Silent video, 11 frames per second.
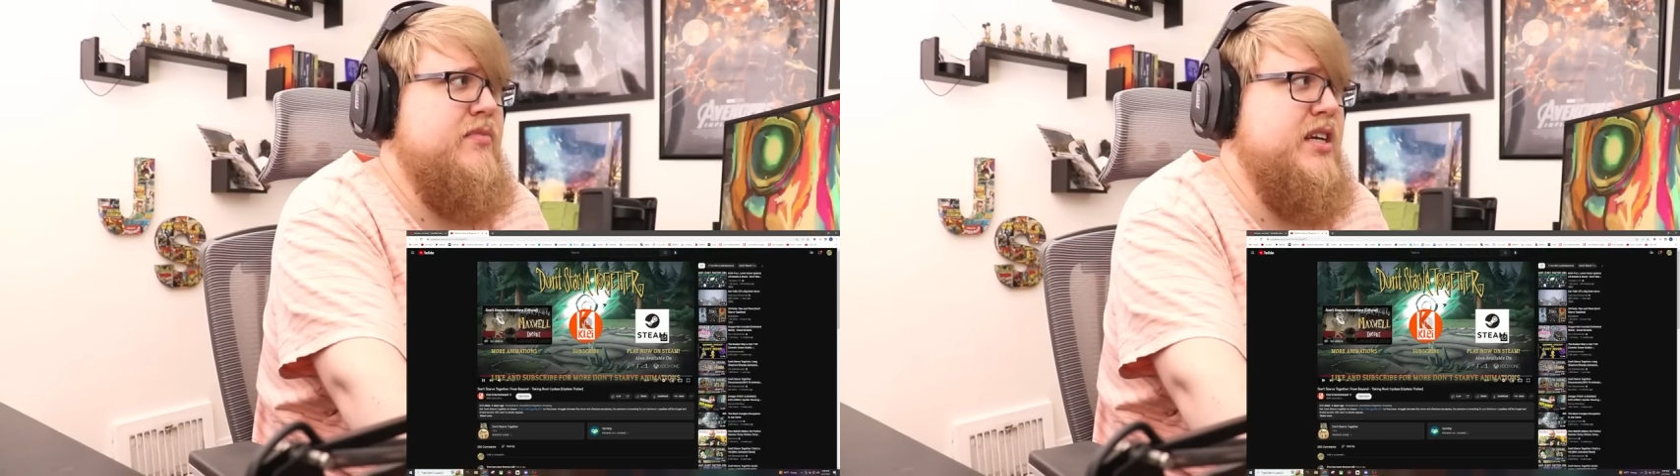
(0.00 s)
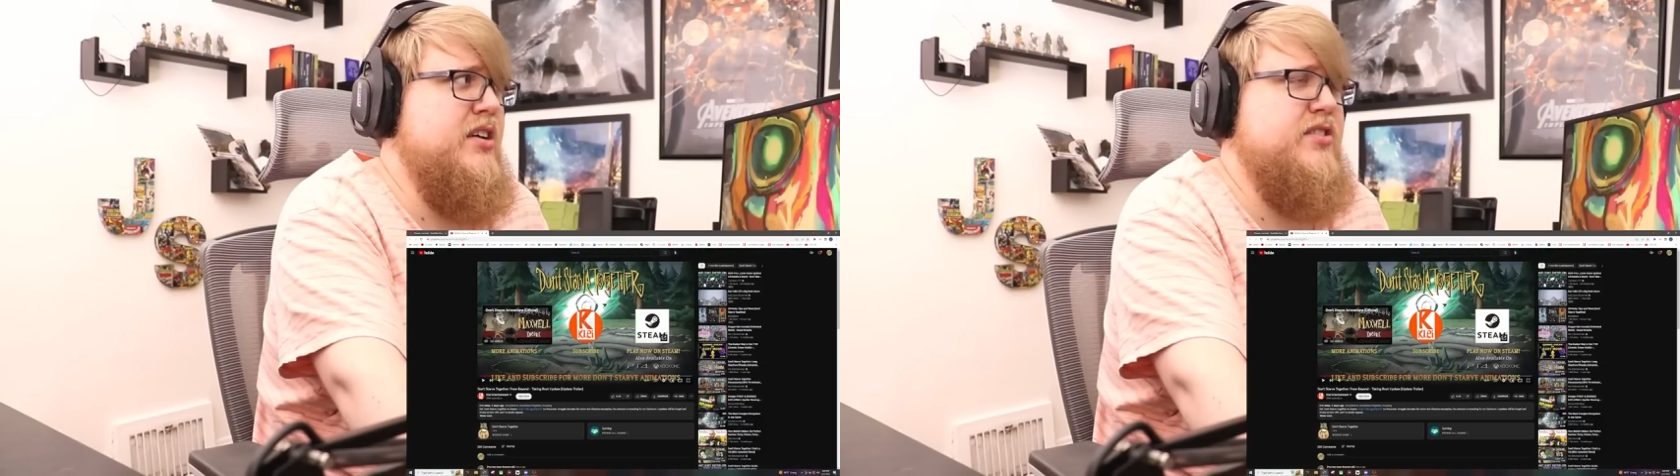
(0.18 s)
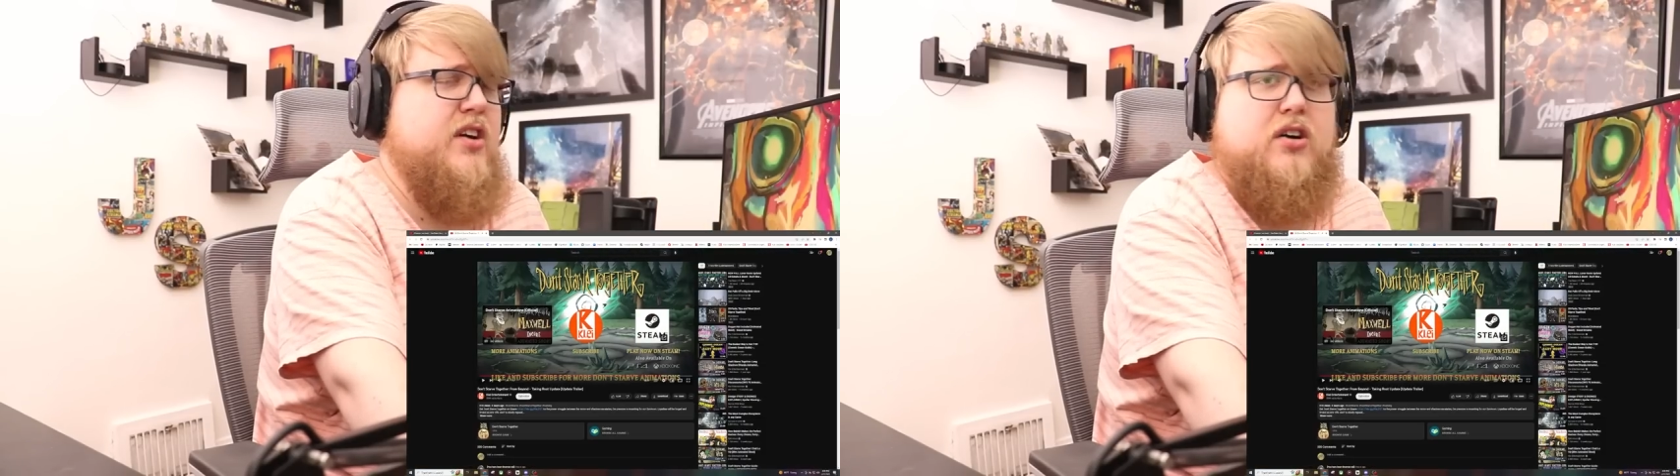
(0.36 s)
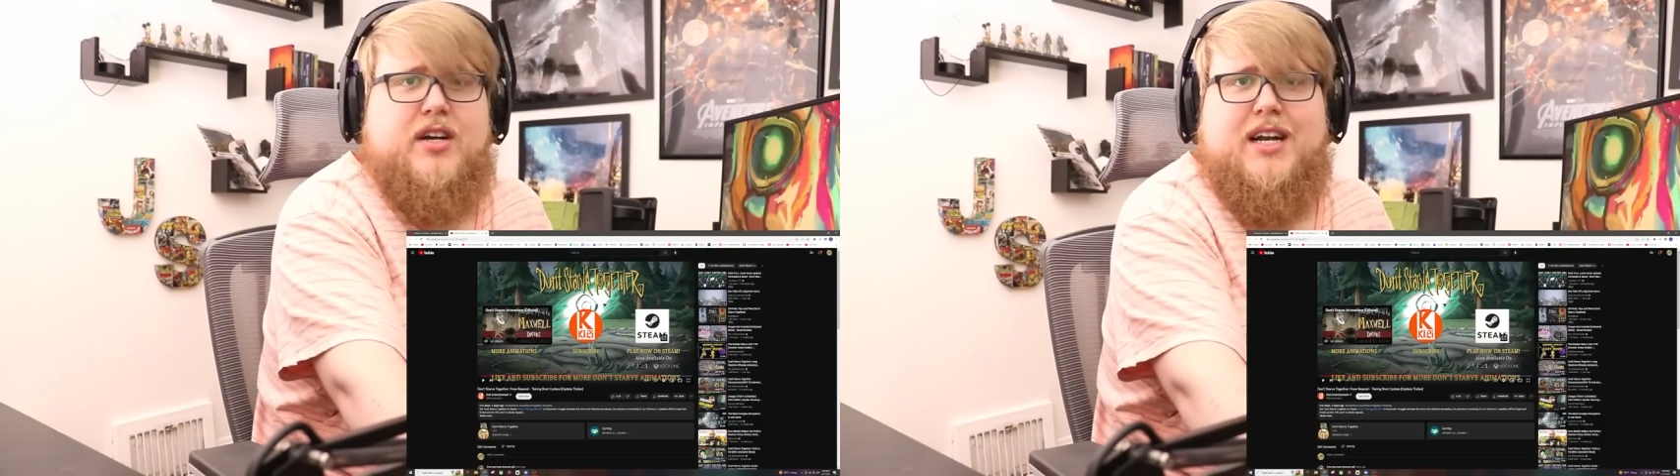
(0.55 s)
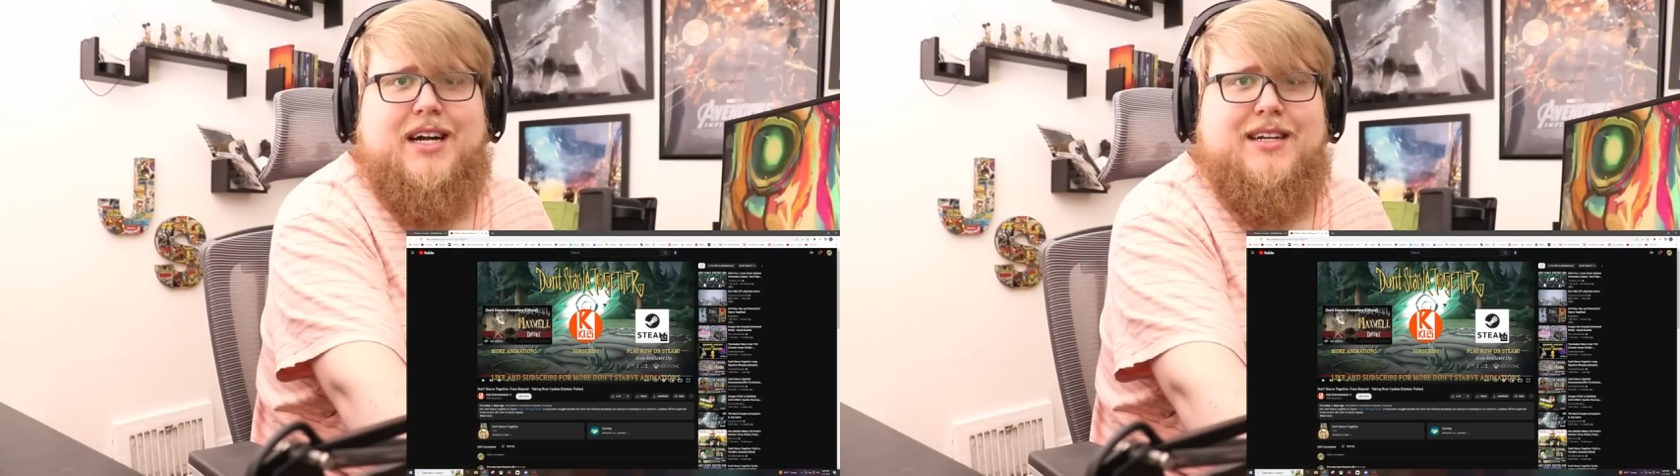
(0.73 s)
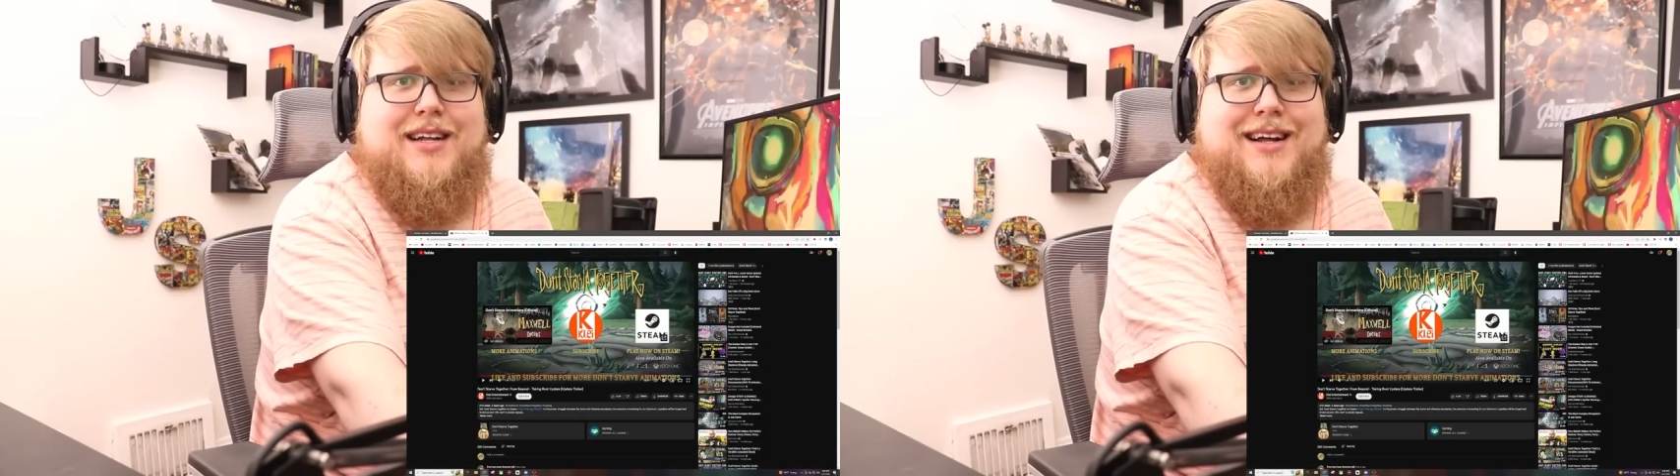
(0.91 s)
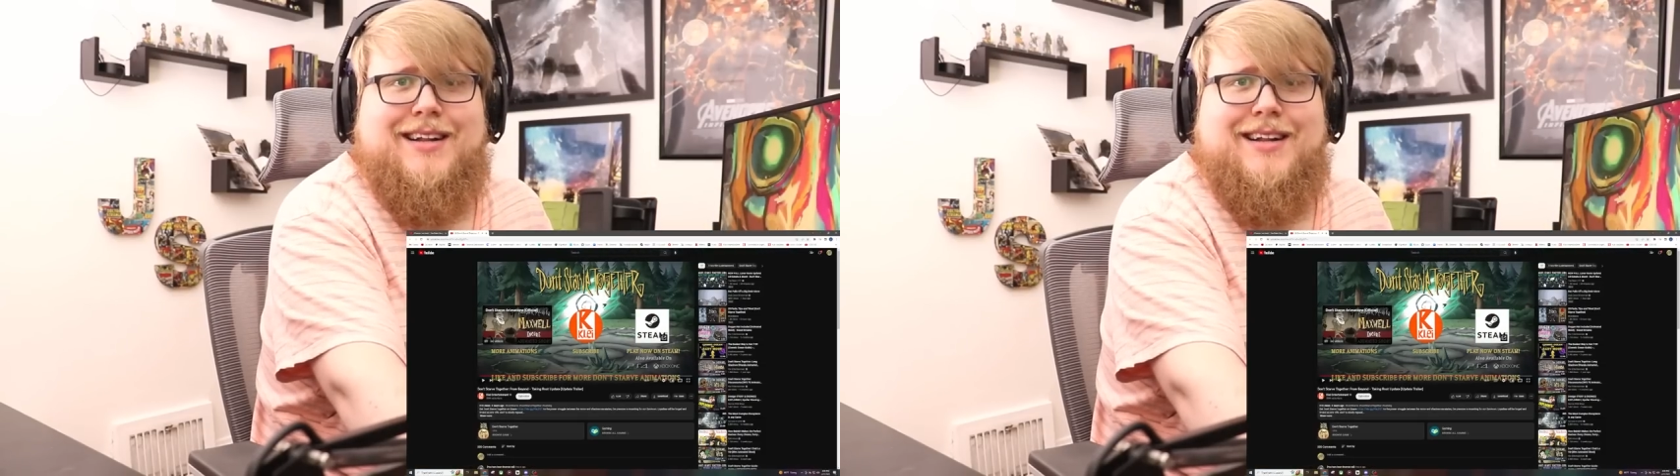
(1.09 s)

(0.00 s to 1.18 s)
It is all connected, ain't